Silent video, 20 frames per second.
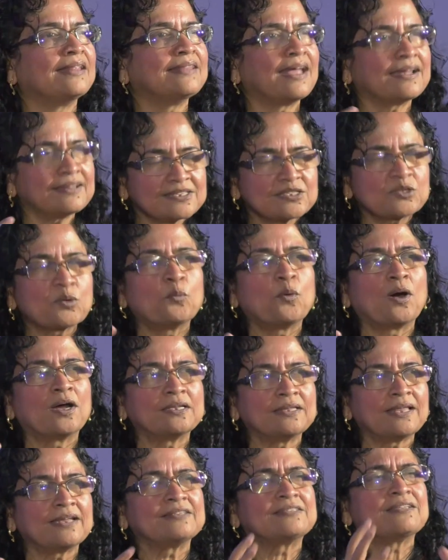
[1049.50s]
that is the
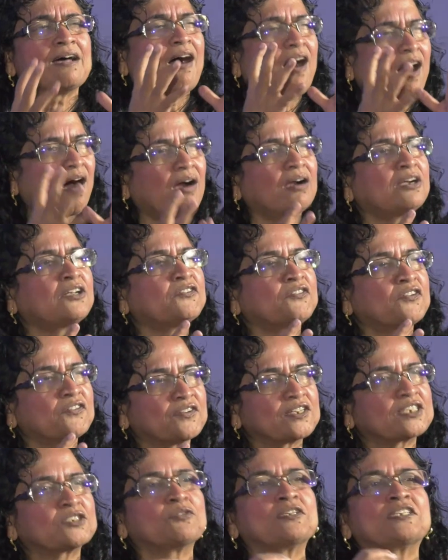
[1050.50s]
one that is the heart of
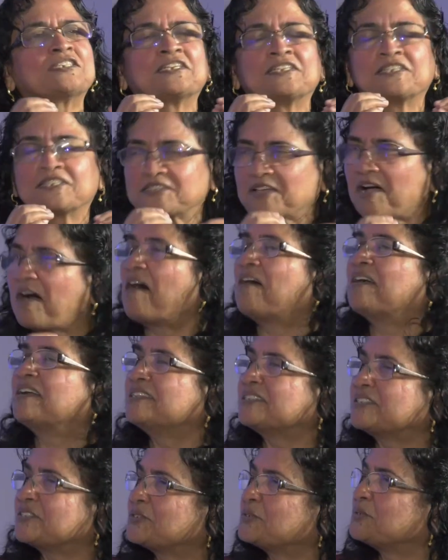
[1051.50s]
effectuation. It's the
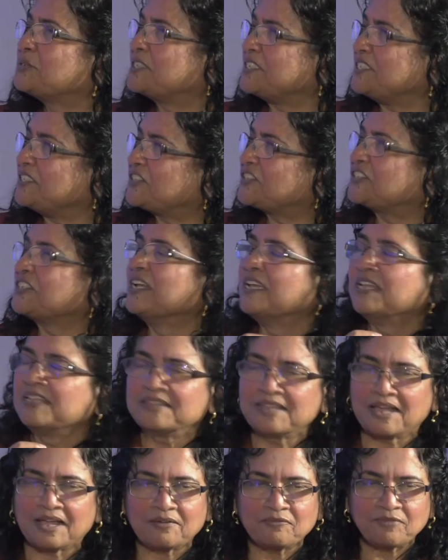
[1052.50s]
hardest to teach,
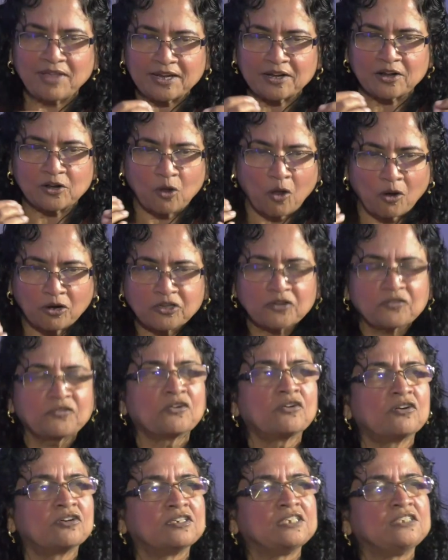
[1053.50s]
where a lot of
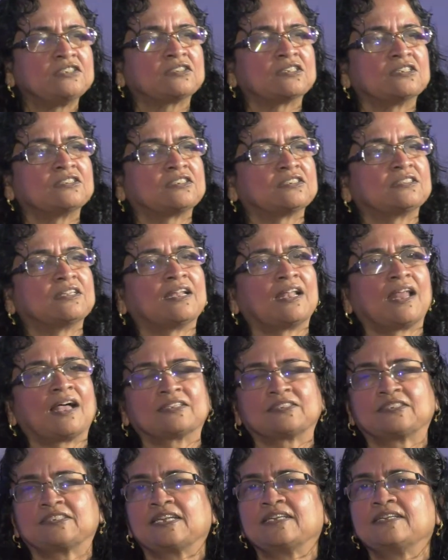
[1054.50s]
our research in the
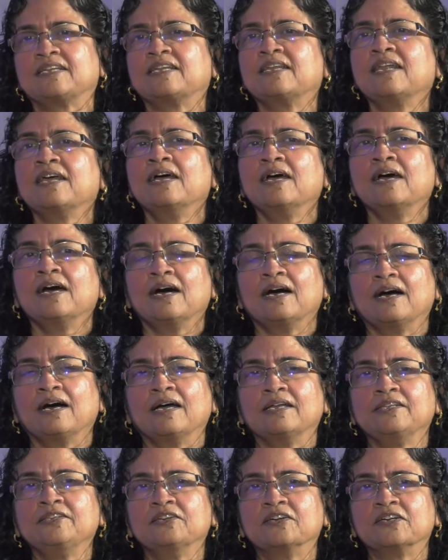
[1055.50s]
last 10
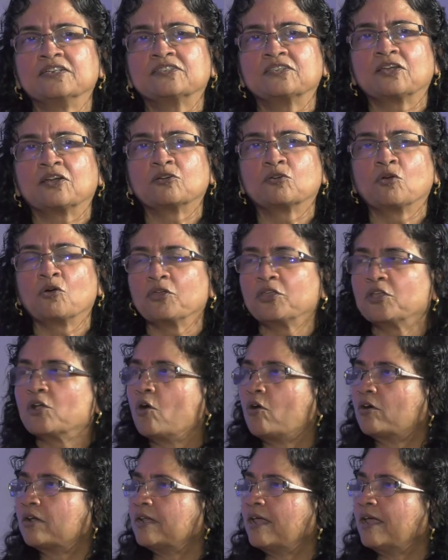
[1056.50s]
years are going
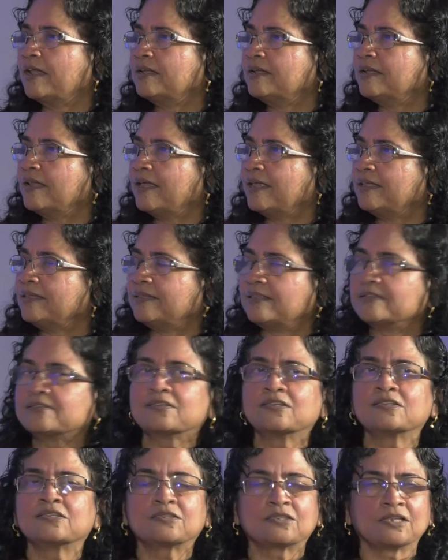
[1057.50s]
on. And
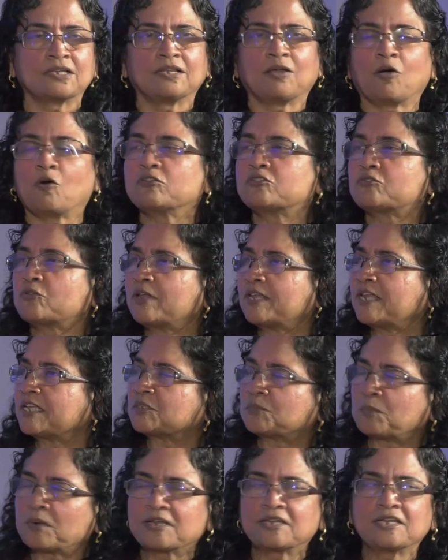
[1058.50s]
this is also an
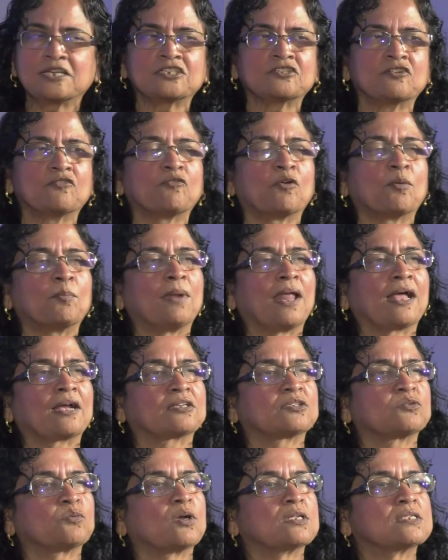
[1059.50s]
explanation for
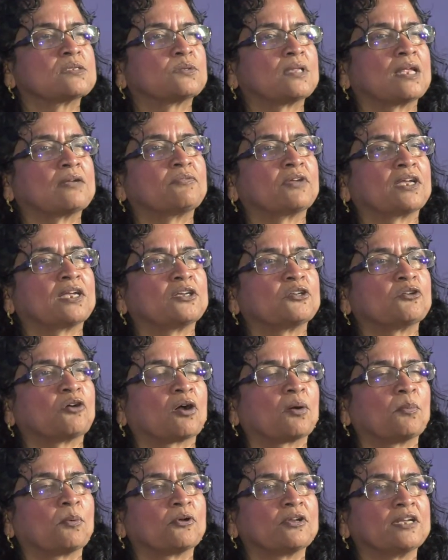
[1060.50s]
black swans that we can
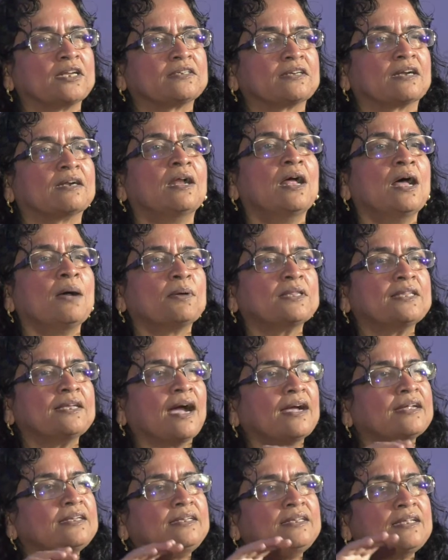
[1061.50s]
talk about later. But
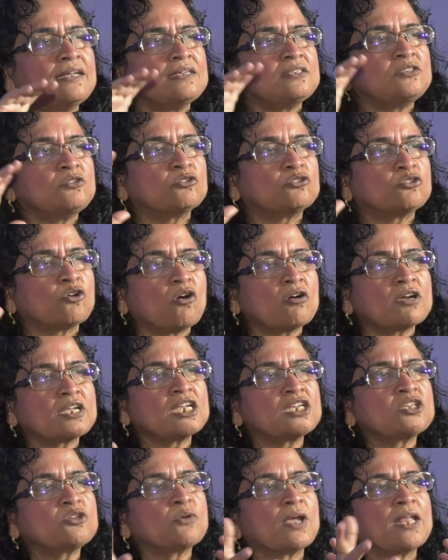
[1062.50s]
the idea is you're
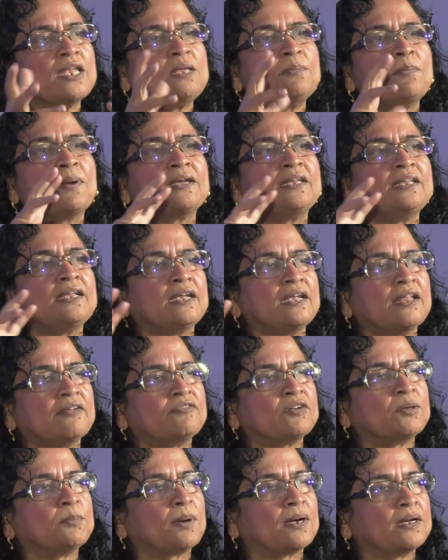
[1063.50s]
talking to anybody and
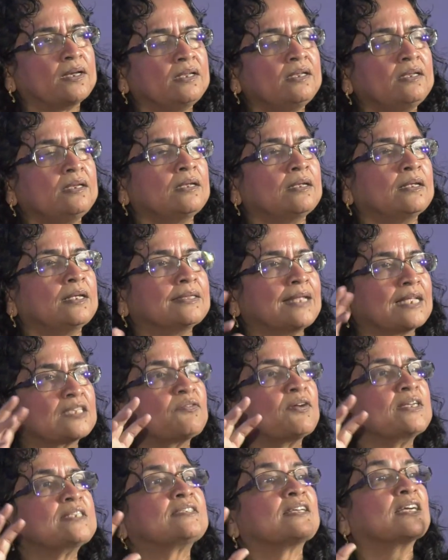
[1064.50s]
everybody.
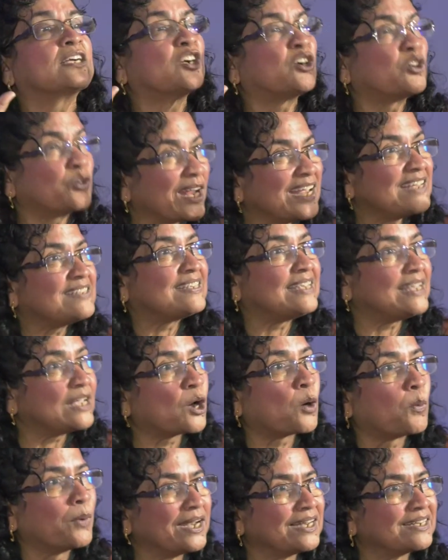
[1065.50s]
That's why it's a crazy
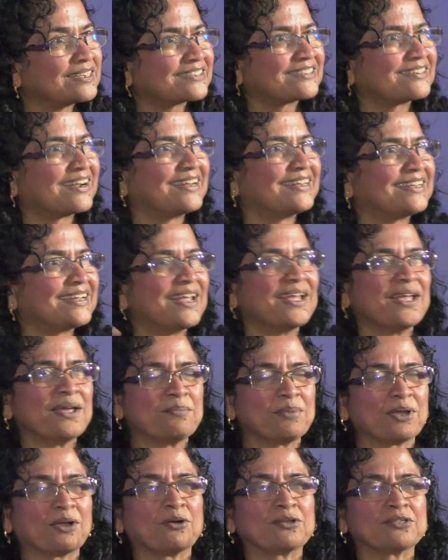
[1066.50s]
quilt, right?
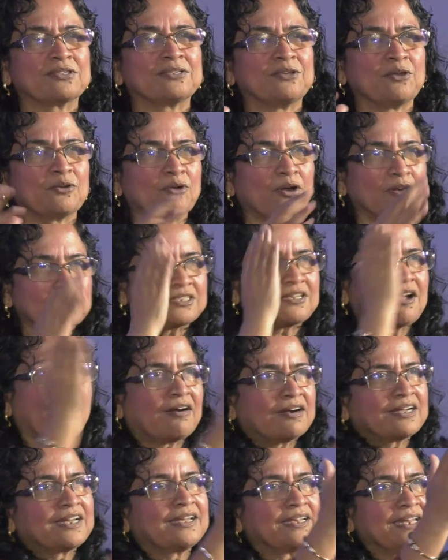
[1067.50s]
Because you're not
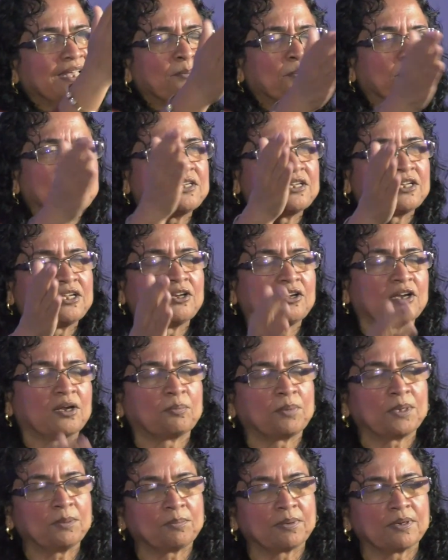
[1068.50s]
targeting particular
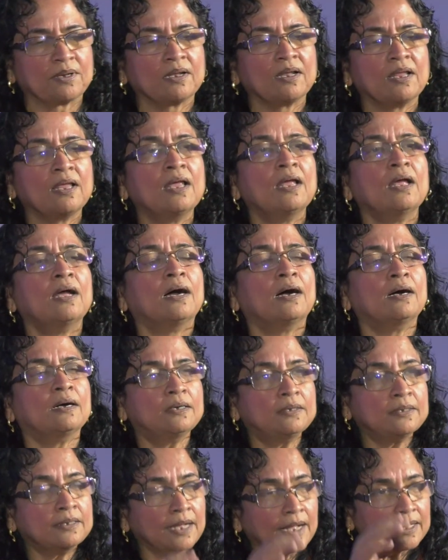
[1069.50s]
people.
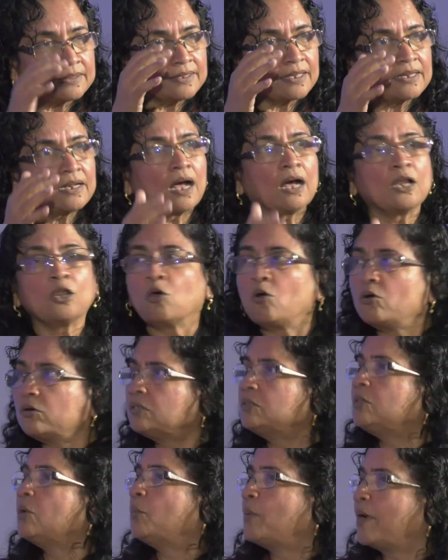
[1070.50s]
And then
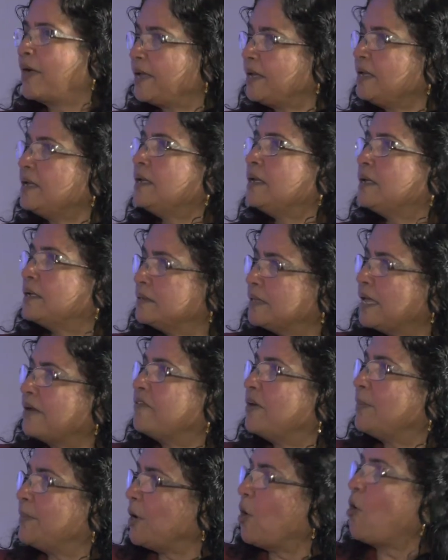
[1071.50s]
along the way,
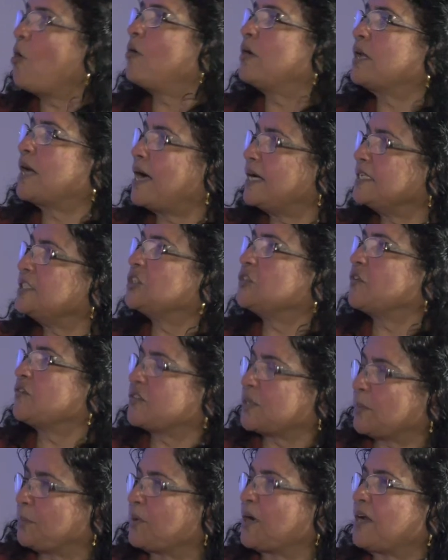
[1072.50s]
there will be all kinds of
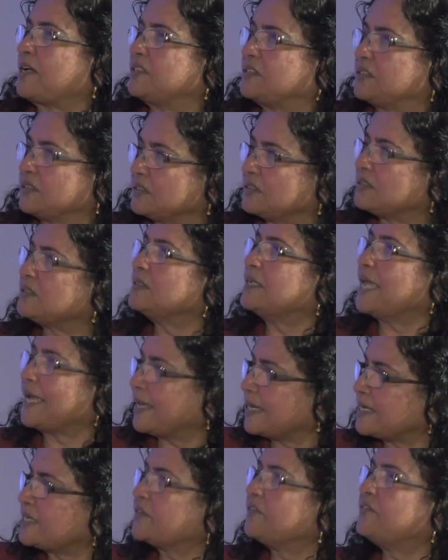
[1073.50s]
surprises,
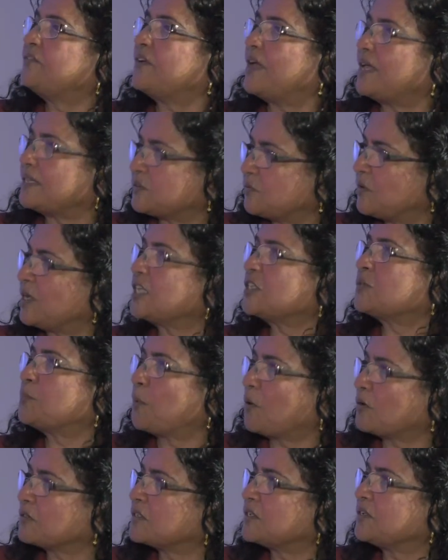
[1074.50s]
negative as well as
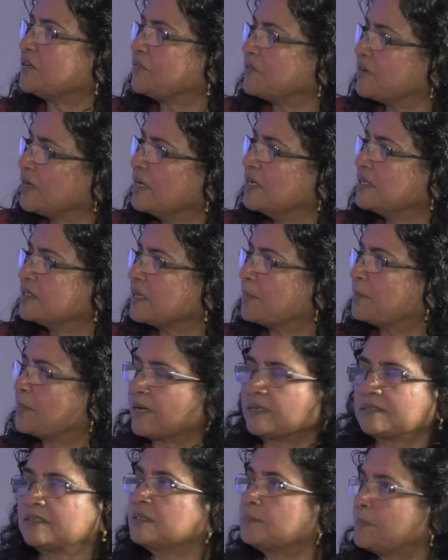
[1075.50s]
positive
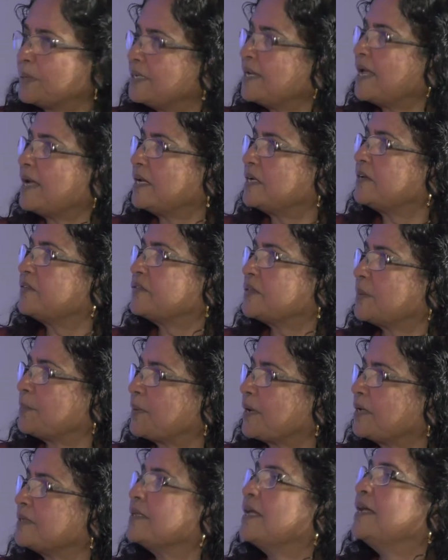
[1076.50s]
surprises, but negative
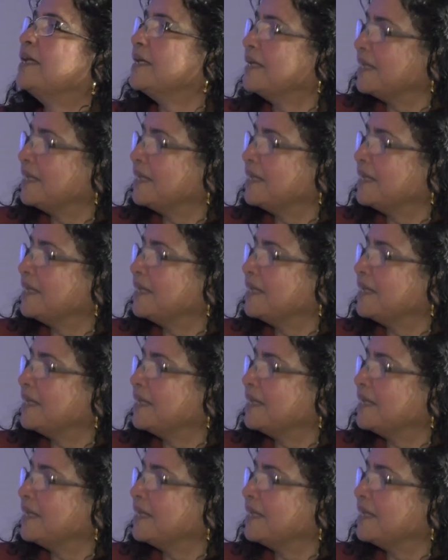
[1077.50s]
surprises.